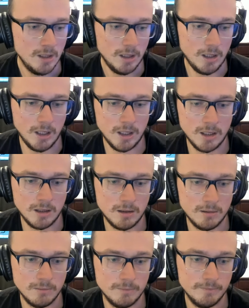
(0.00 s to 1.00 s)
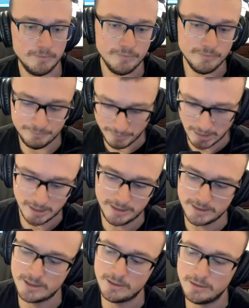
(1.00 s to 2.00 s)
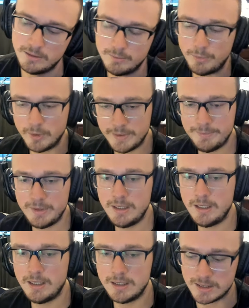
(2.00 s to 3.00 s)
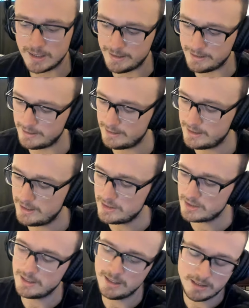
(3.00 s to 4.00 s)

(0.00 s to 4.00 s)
But point being is like his